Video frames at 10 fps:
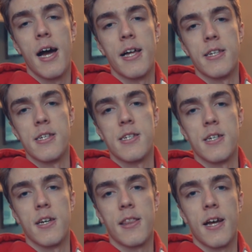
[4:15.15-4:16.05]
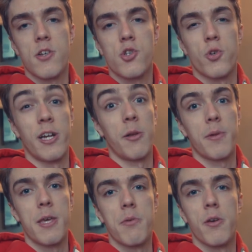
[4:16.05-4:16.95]
and that should
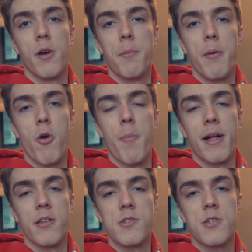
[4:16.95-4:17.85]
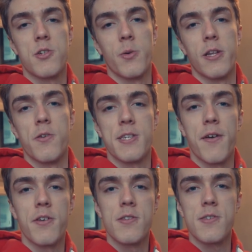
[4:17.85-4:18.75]
help keep you a bit more balanced doing those
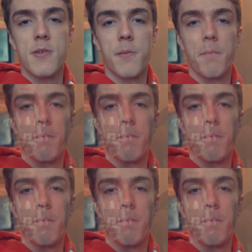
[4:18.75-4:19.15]
efforts.